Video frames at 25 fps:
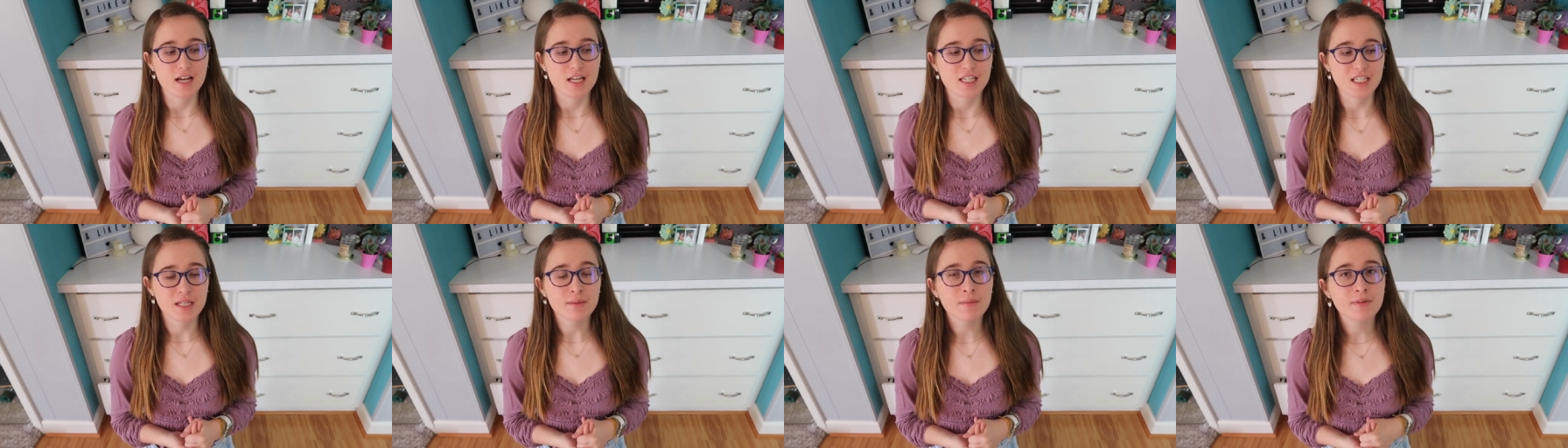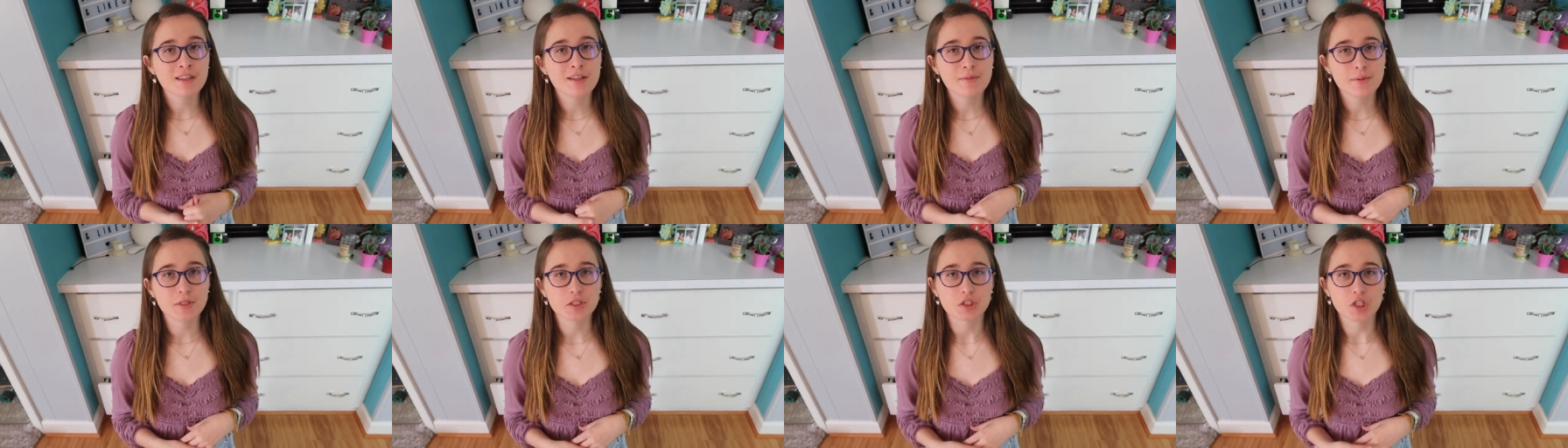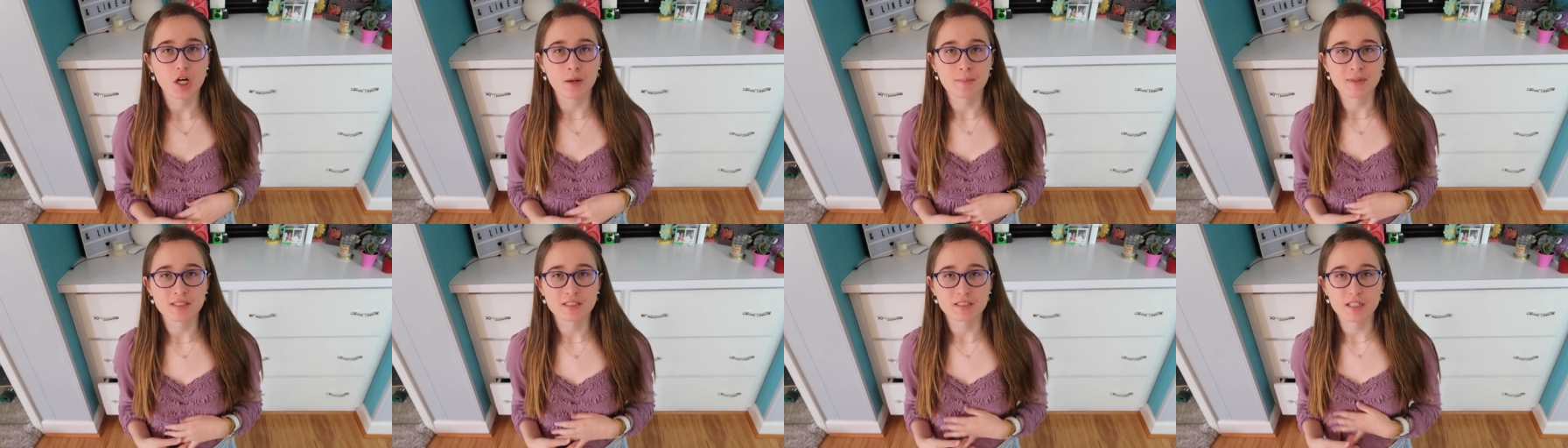Some of the
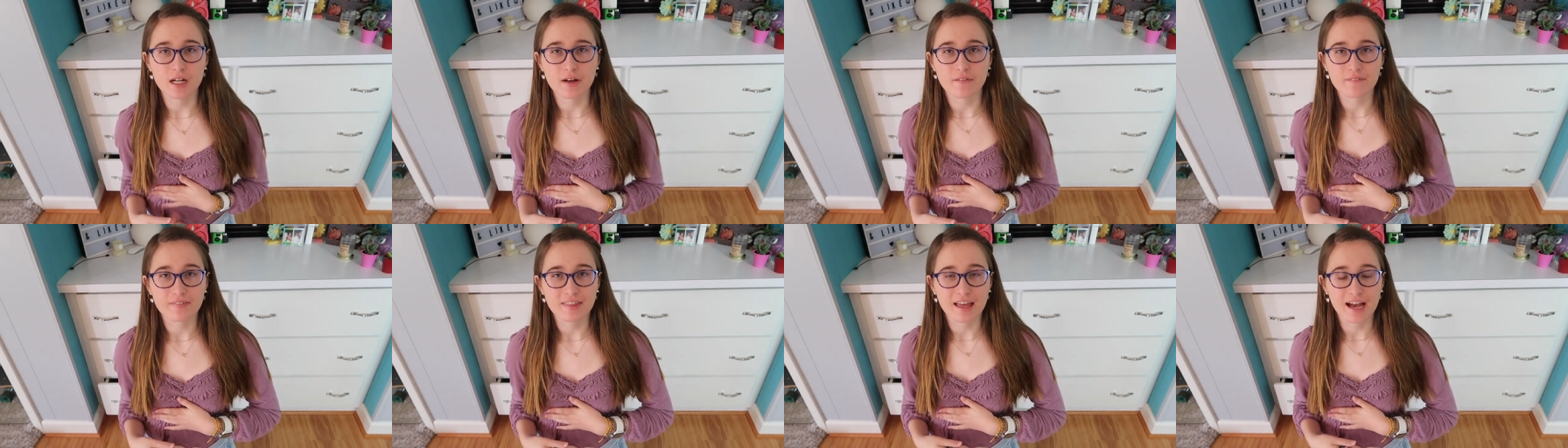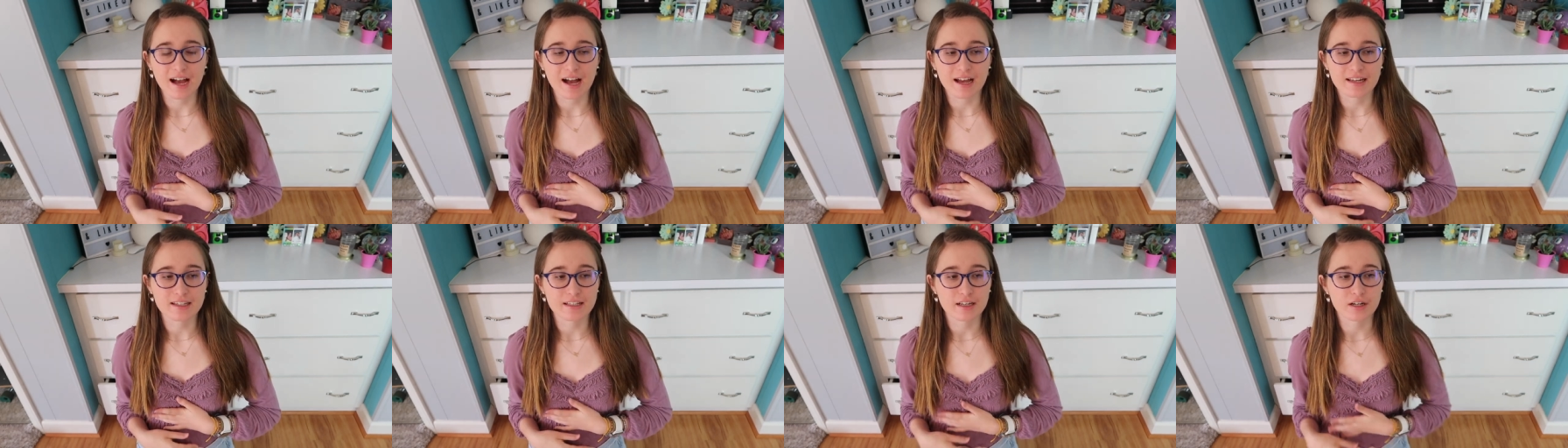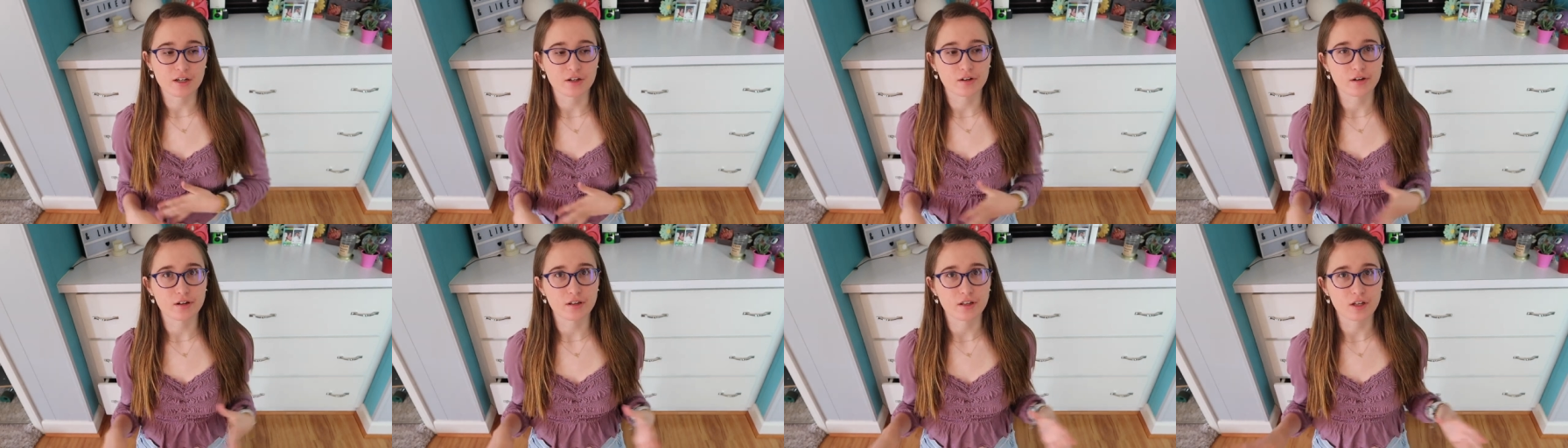pajama stuff that I
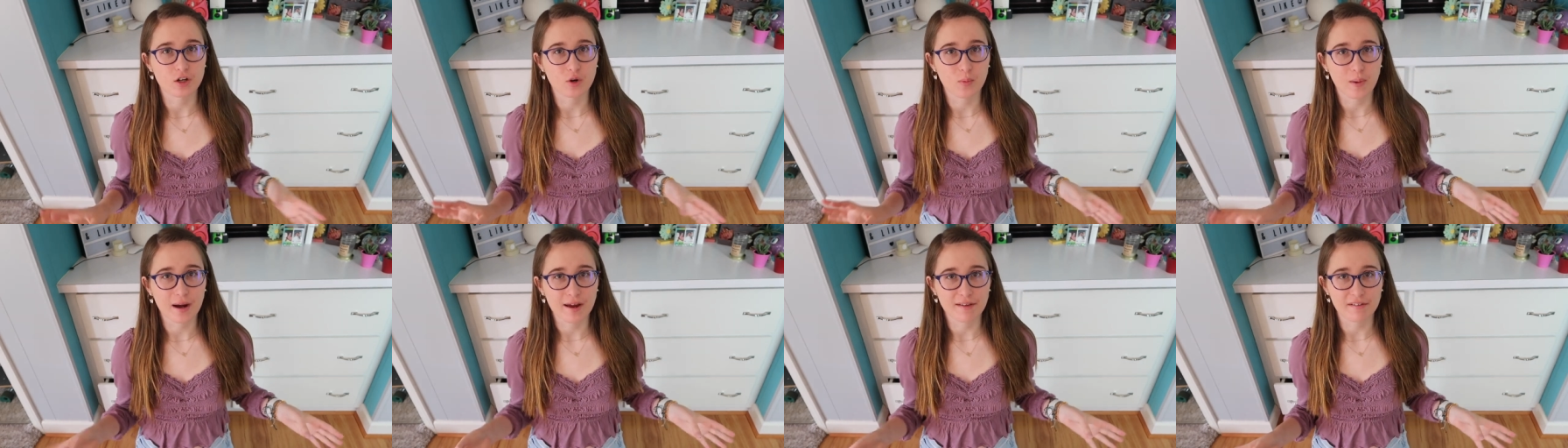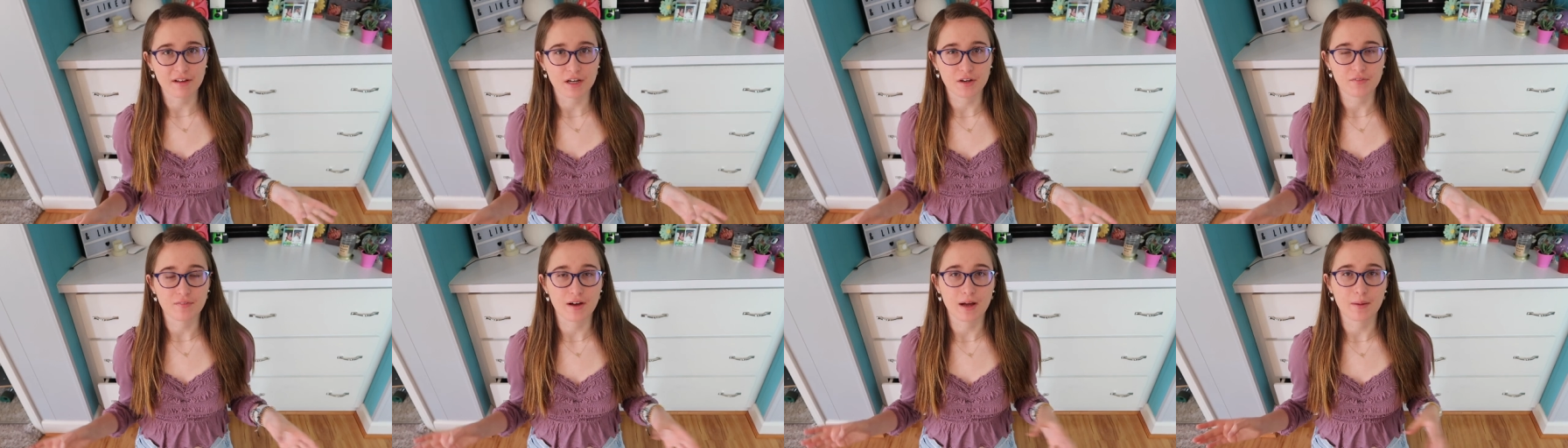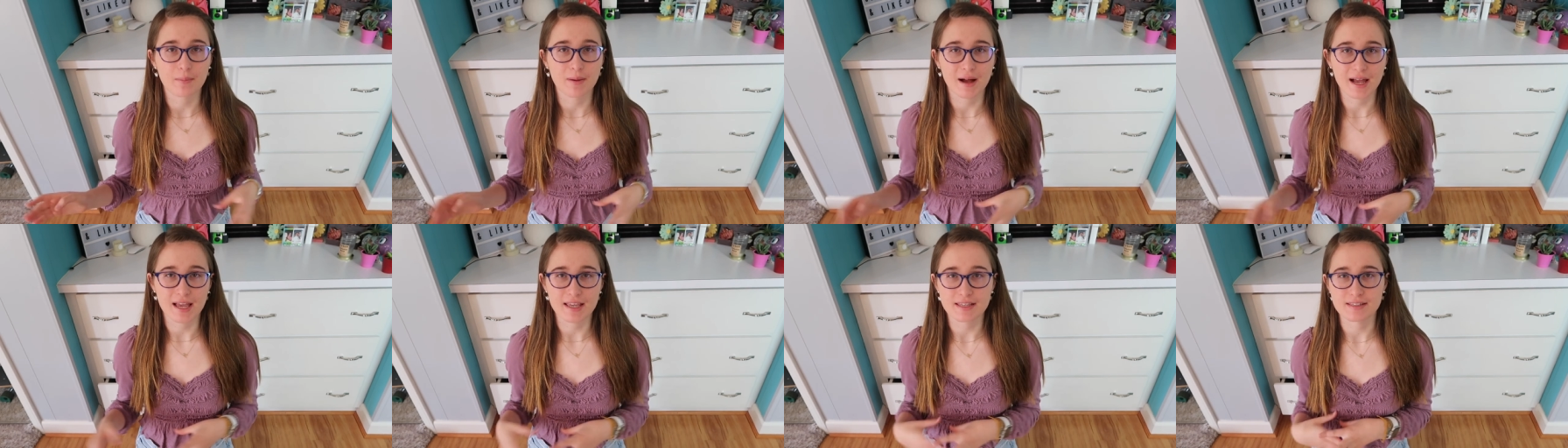didn't really wear, like if I
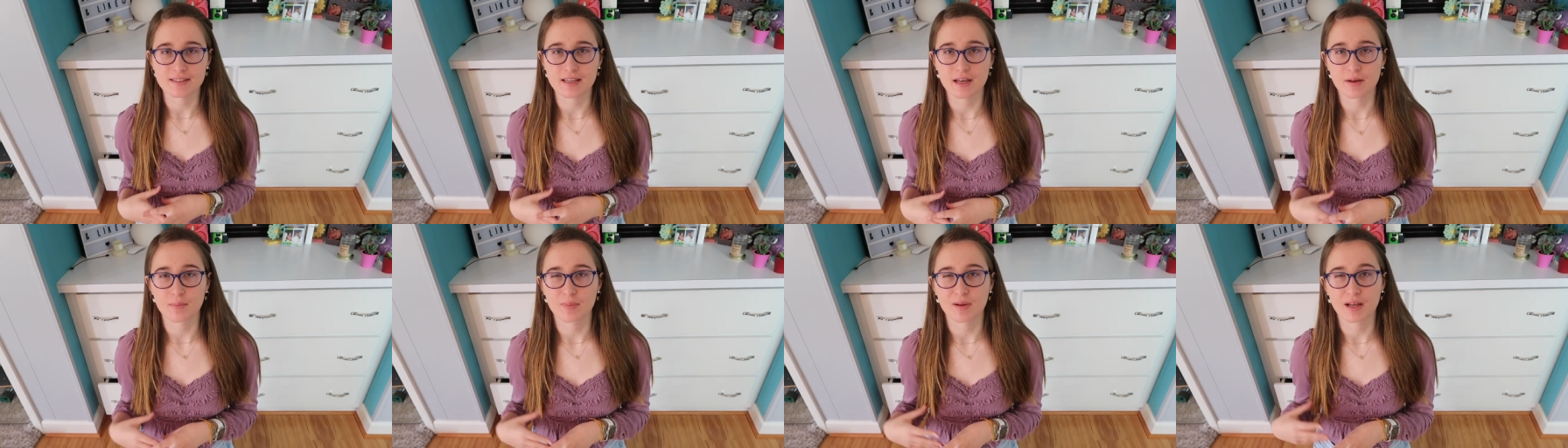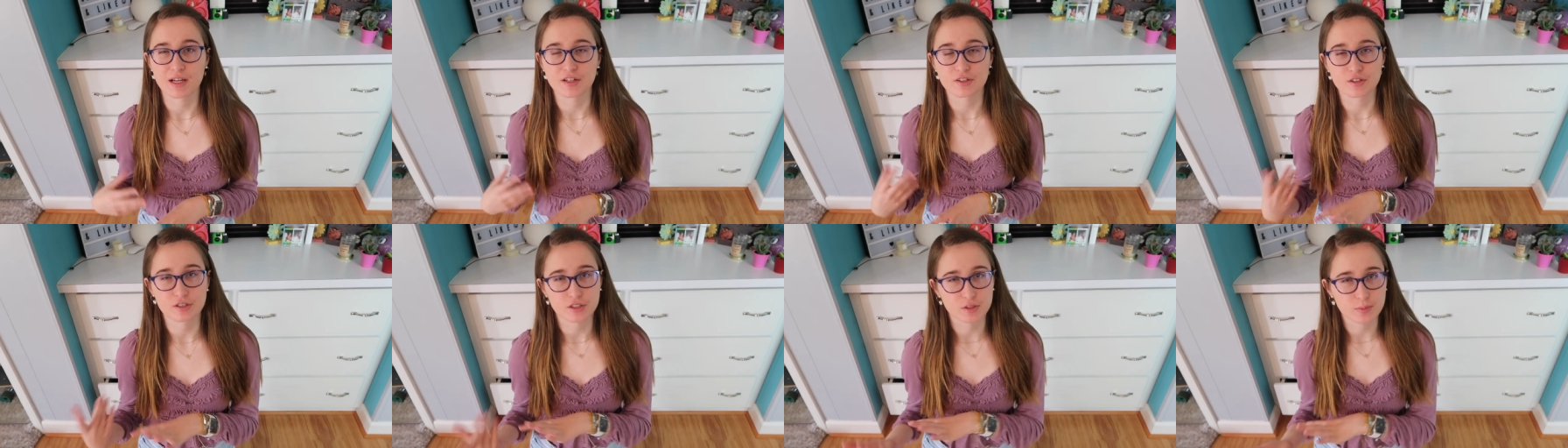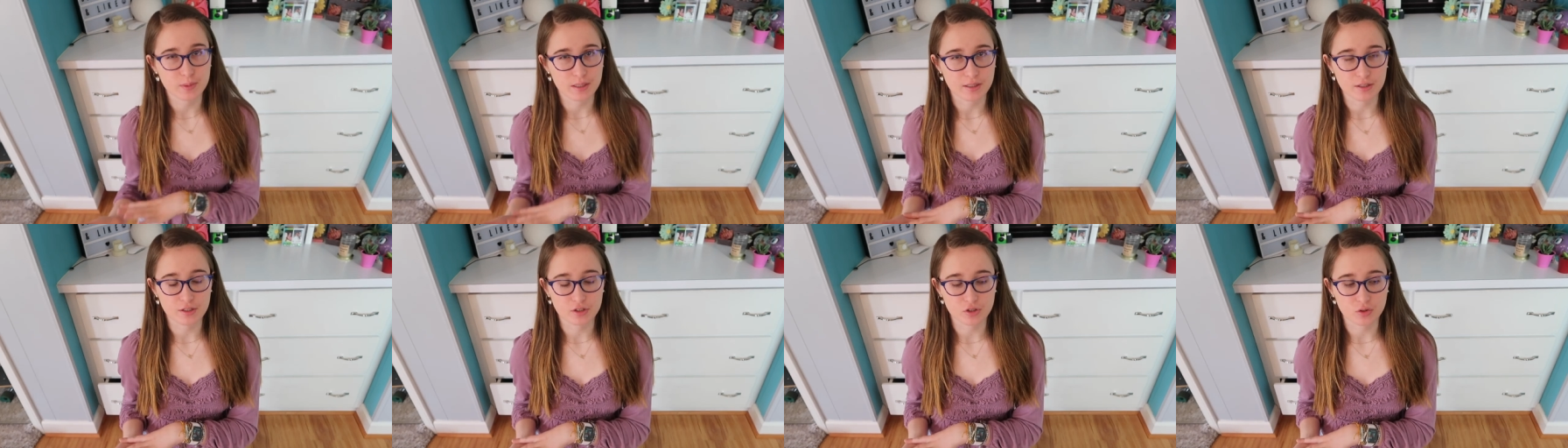buy a set but I just
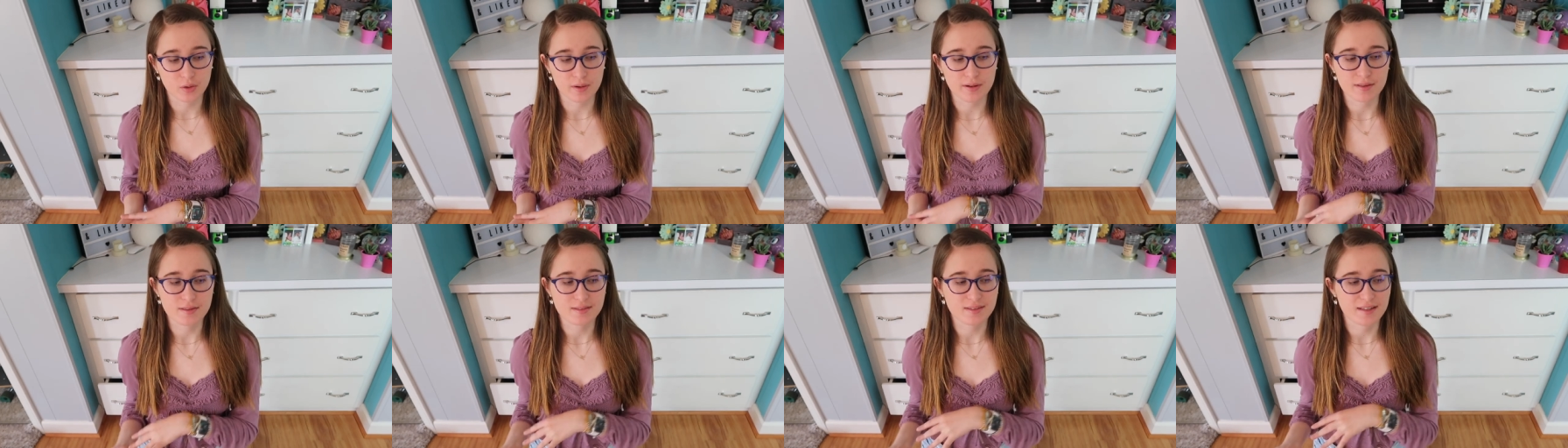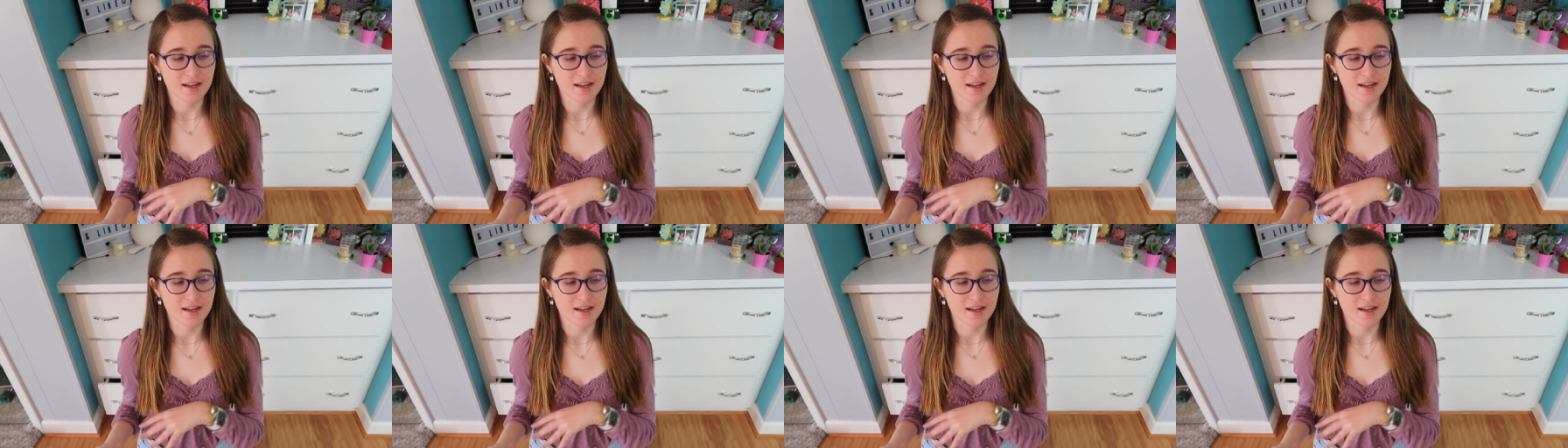wear the shorts,